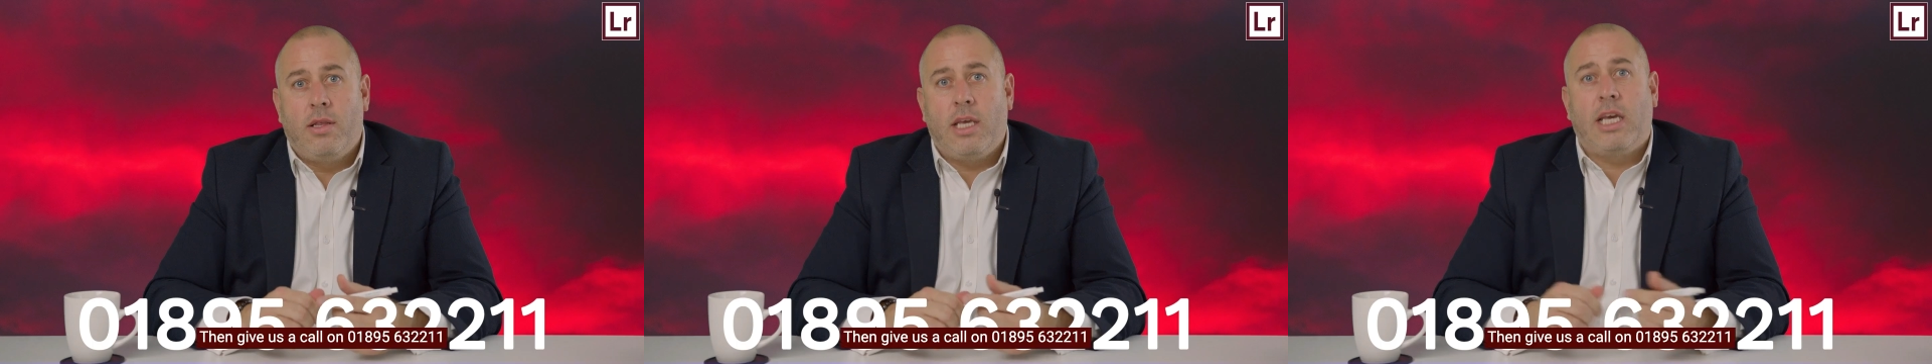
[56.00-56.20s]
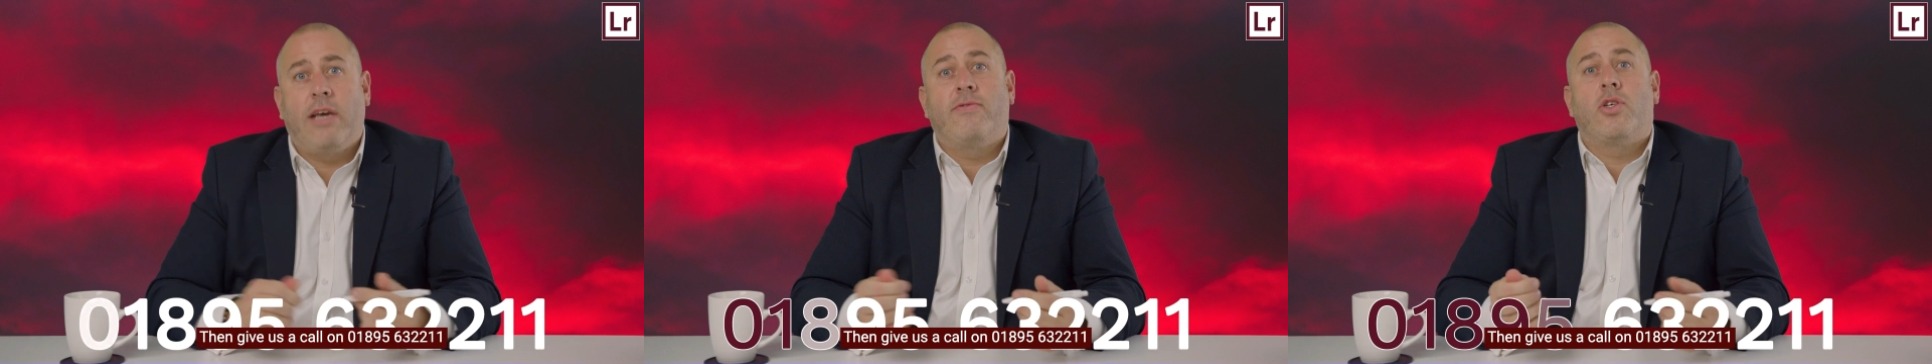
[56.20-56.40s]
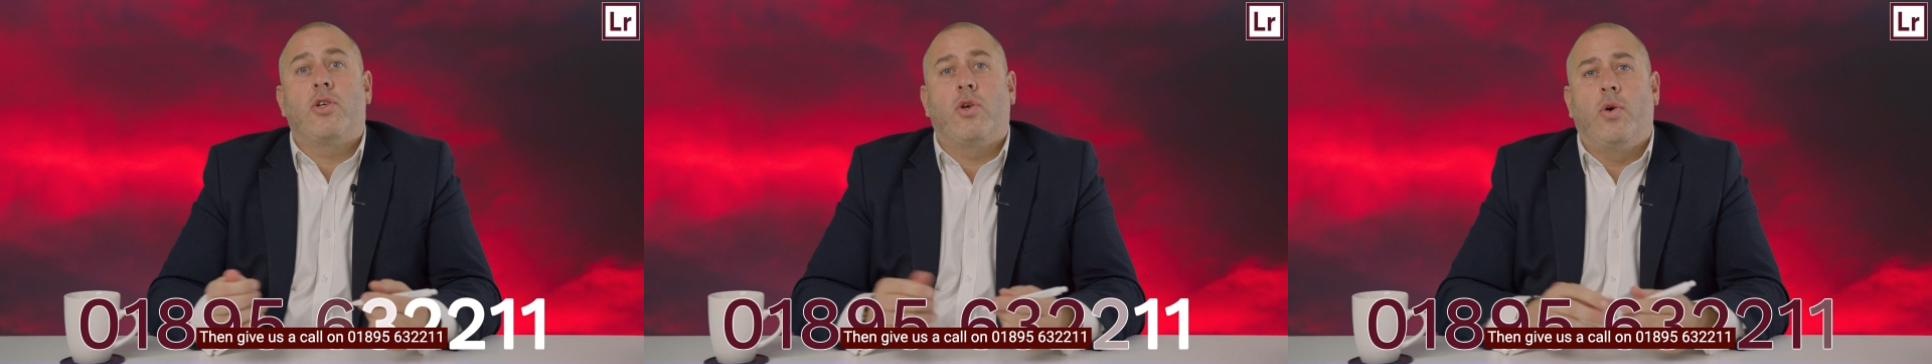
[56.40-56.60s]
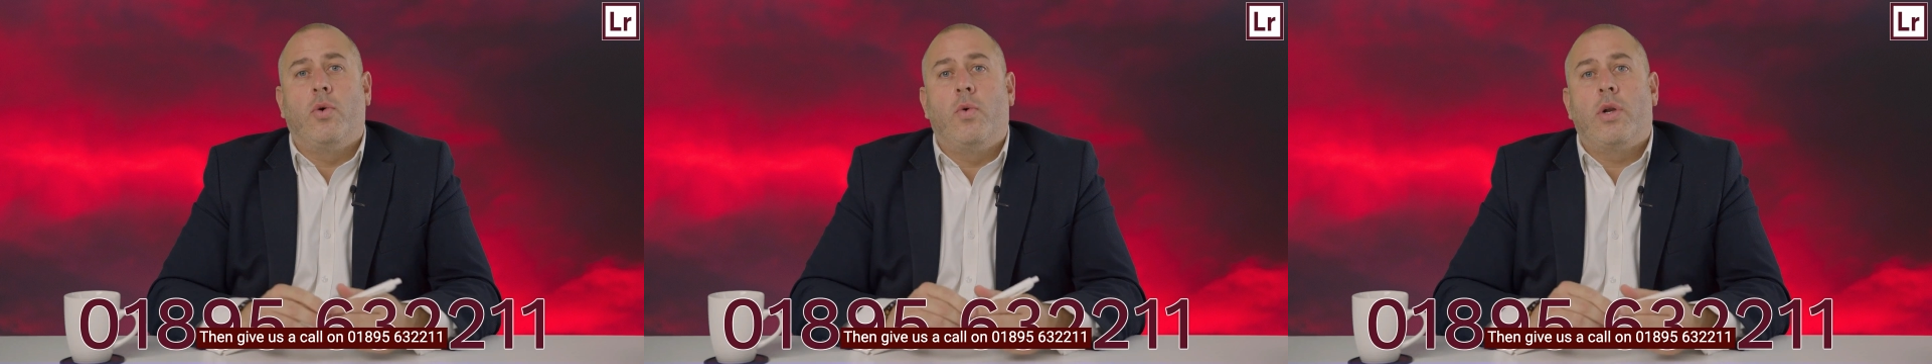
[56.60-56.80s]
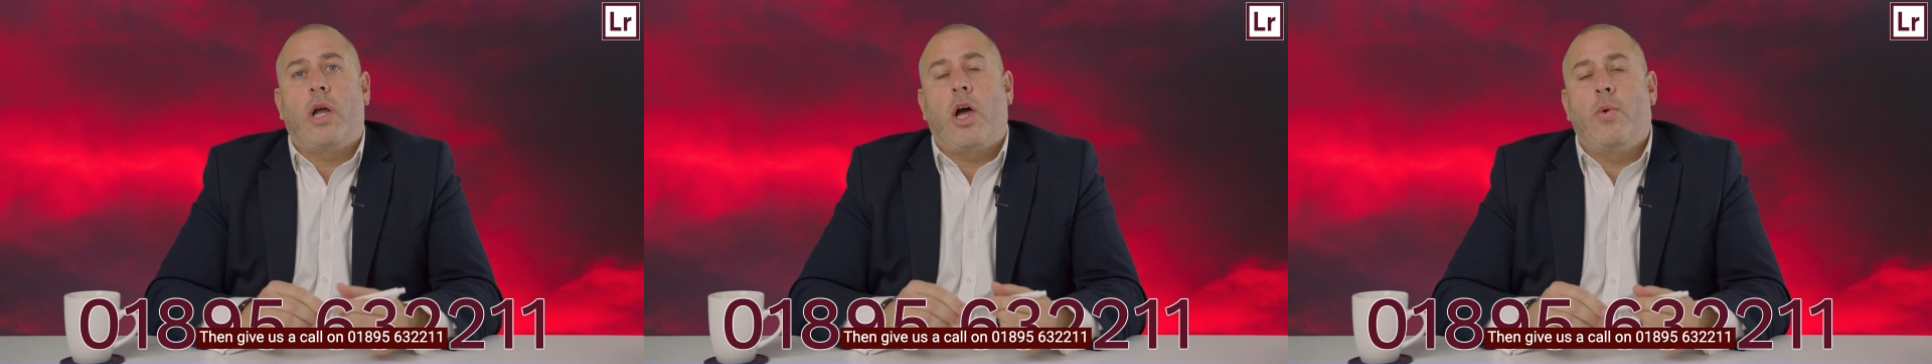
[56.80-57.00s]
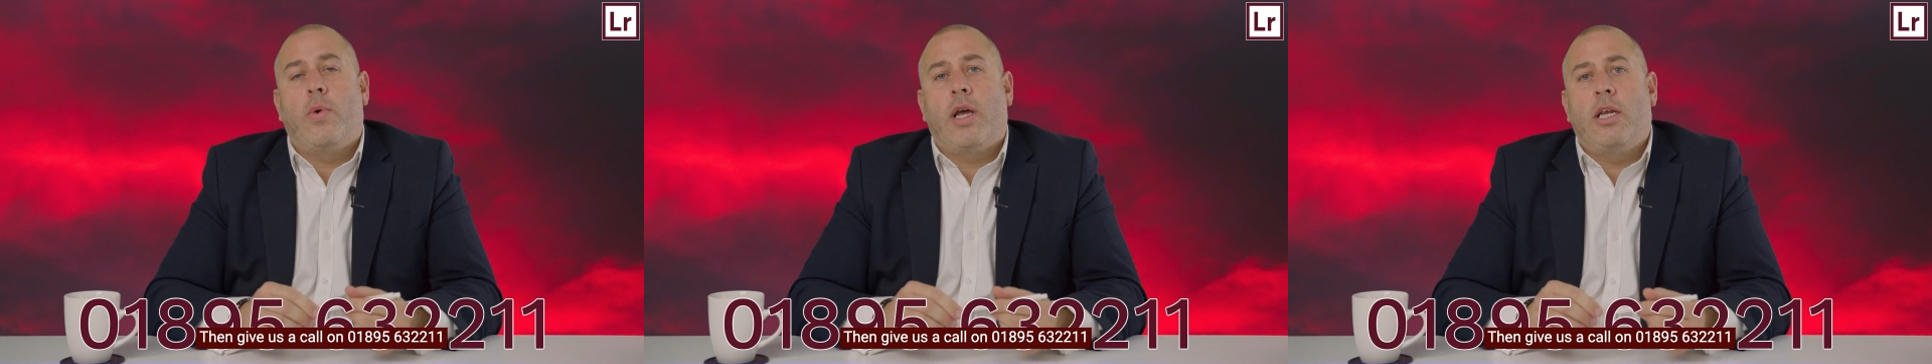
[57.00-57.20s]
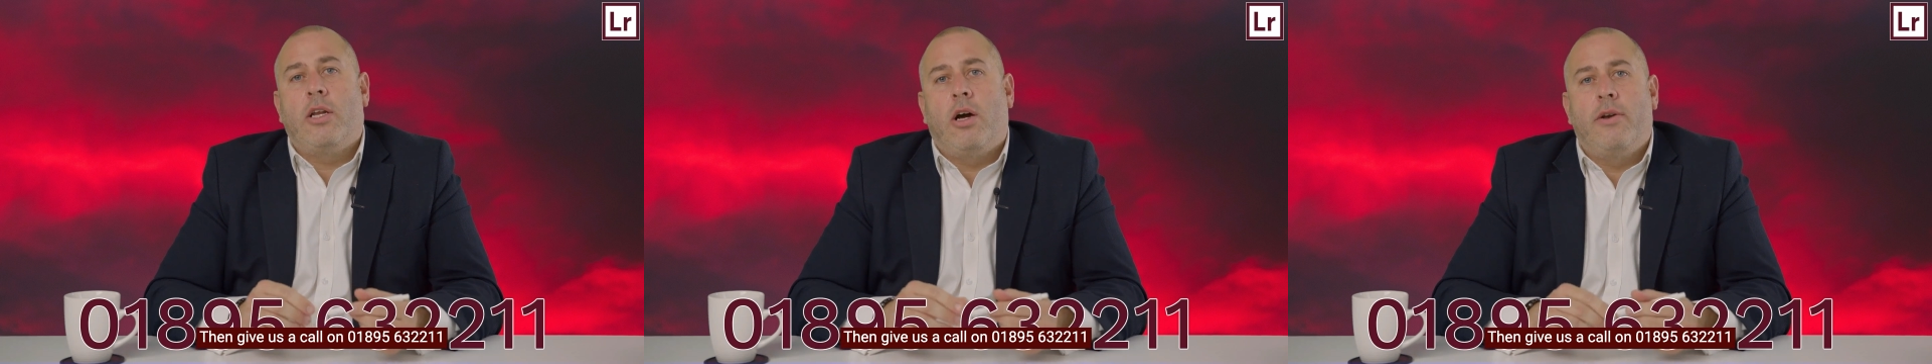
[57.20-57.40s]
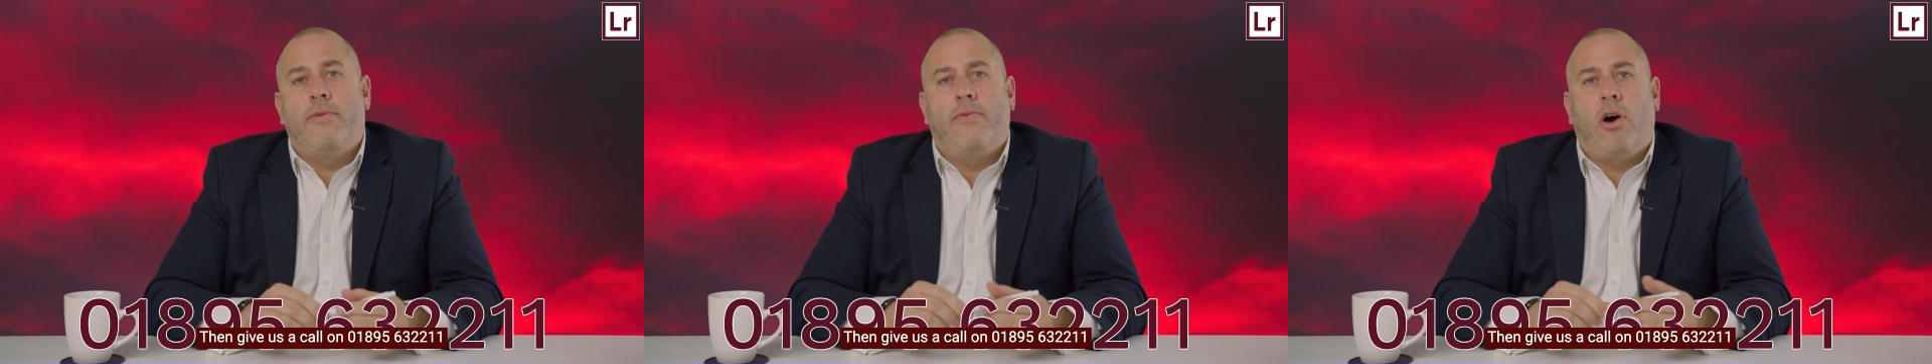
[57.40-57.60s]
Then give us a call on
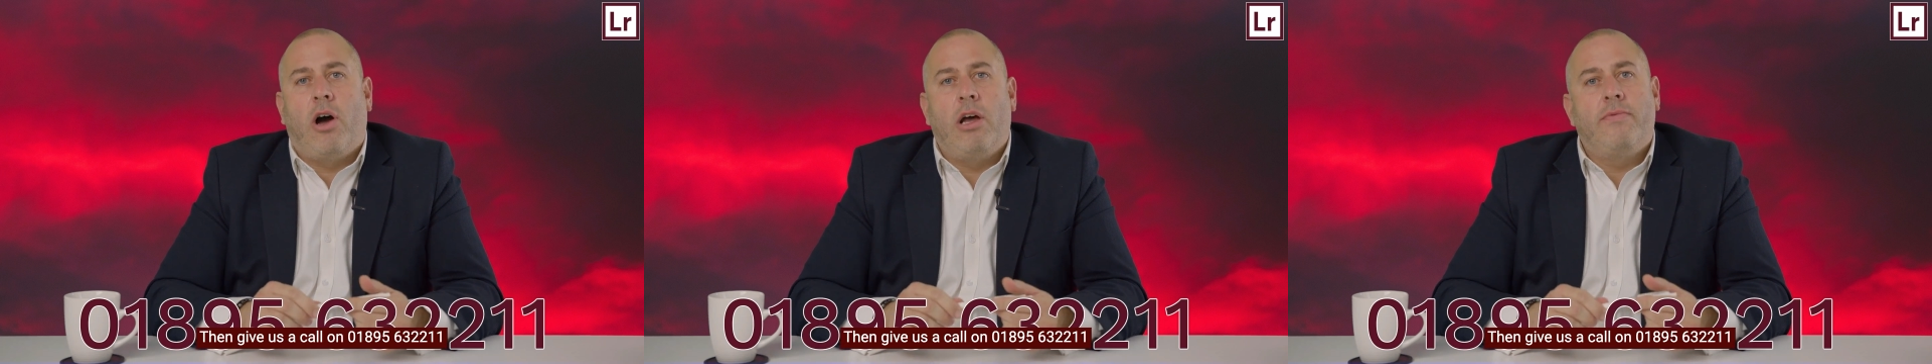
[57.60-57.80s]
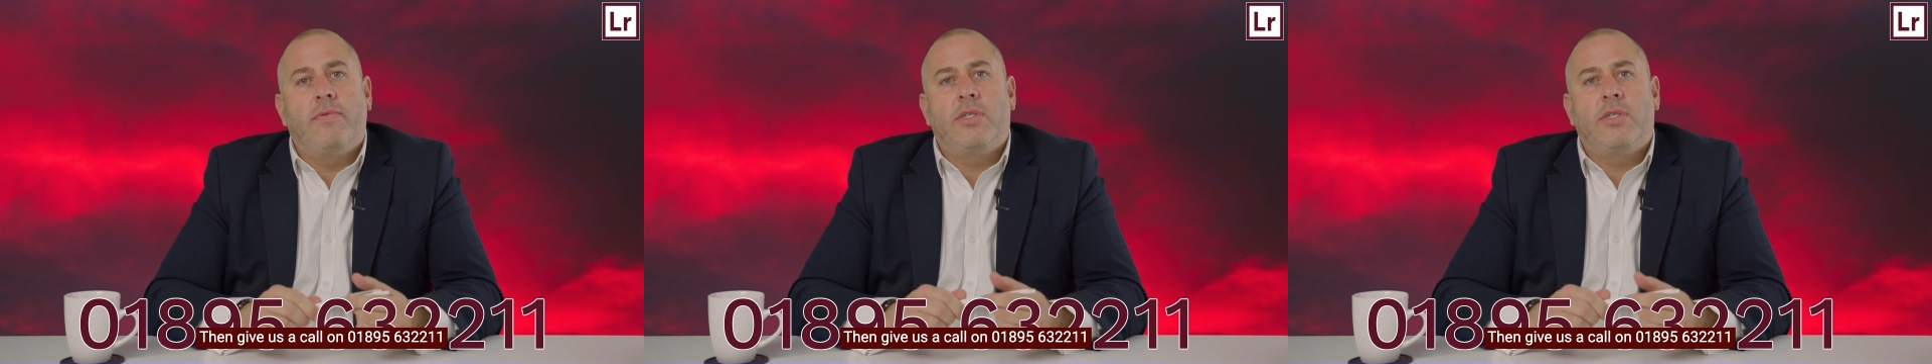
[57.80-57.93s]
01895